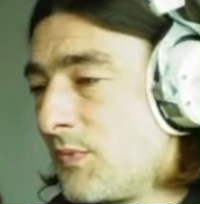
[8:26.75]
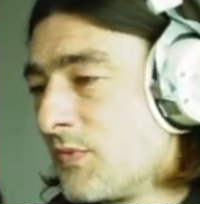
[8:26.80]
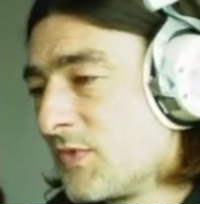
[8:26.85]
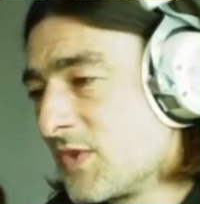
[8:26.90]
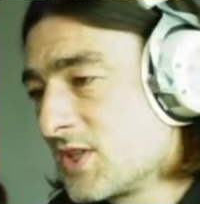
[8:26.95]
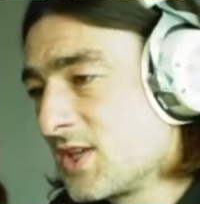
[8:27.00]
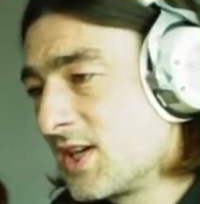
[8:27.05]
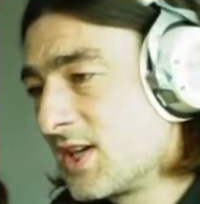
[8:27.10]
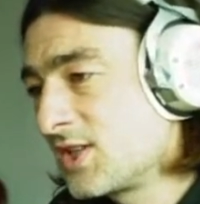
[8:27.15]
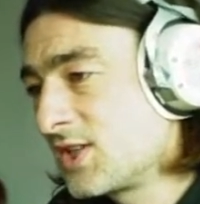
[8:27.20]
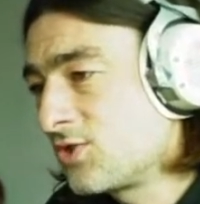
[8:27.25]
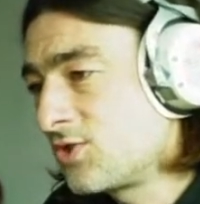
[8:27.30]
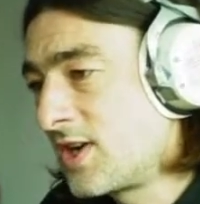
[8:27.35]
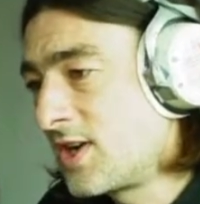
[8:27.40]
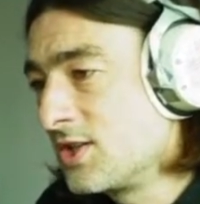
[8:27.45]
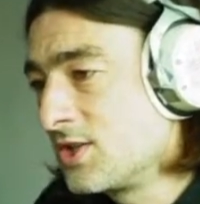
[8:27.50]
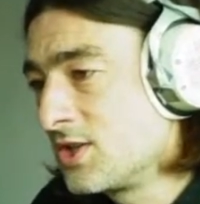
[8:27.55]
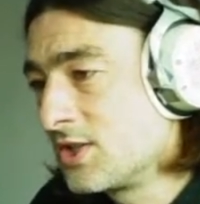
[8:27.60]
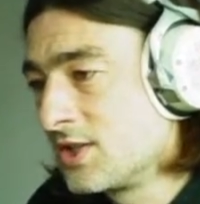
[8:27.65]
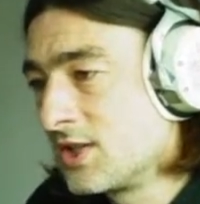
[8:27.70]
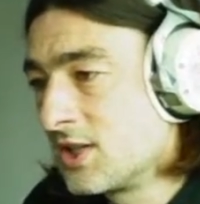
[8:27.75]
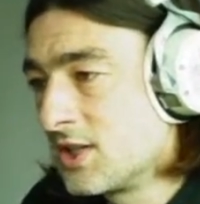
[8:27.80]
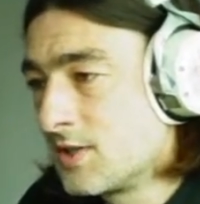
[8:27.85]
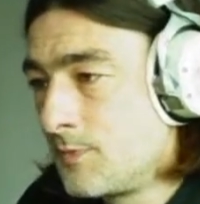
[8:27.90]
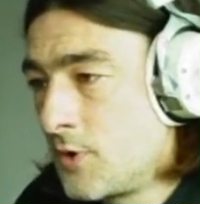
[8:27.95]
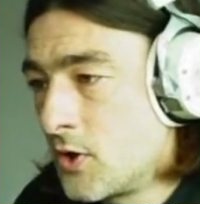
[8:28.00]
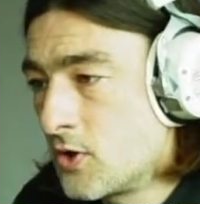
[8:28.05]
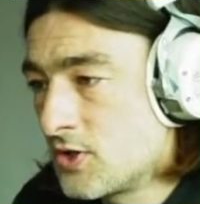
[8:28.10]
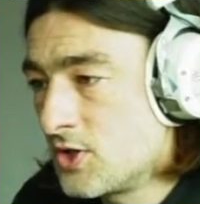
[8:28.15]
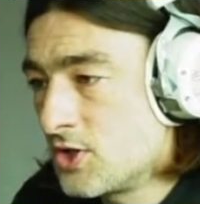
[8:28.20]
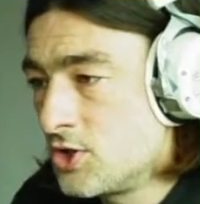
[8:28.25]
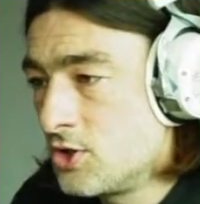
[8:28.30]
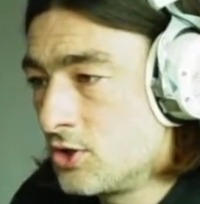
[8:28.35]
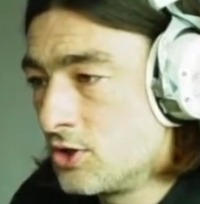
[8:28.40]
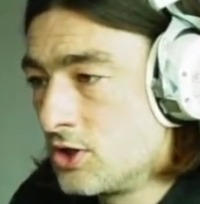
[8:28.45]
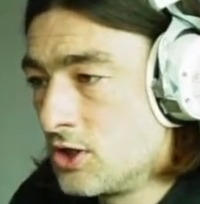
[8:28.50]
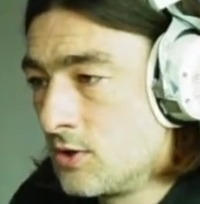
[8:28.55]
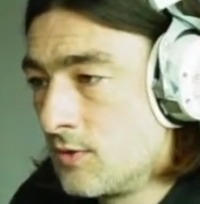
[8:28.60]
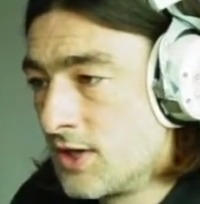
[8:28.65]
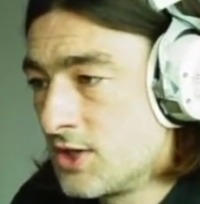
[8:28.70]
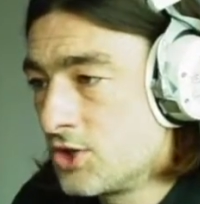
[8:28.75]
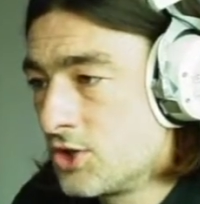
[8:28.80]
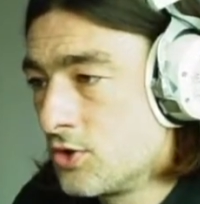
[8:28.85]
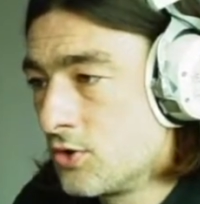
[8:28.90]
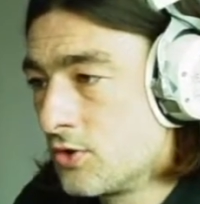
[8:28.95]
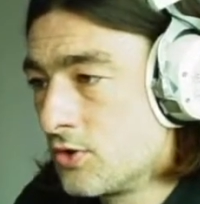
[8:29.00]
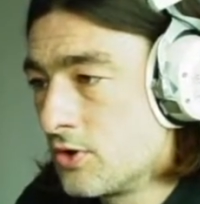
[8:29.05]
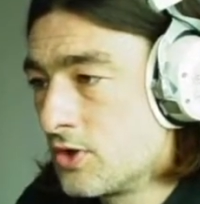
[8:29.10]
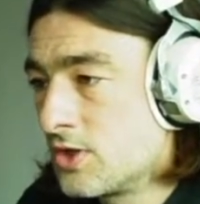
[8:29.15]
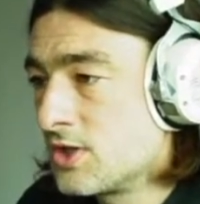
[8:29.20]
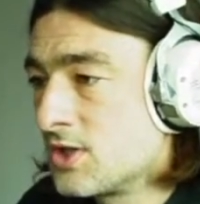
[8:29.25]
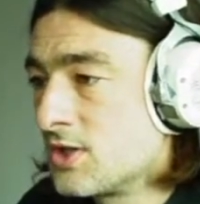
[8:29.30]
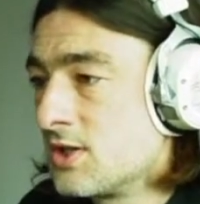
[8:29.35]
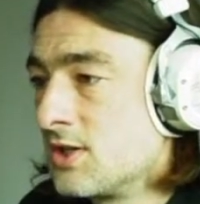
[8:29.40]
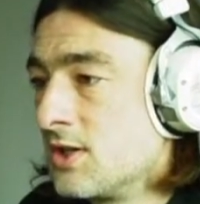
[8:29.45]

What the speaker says: So that's strange, isn't it? Because boxers usually wear shorts.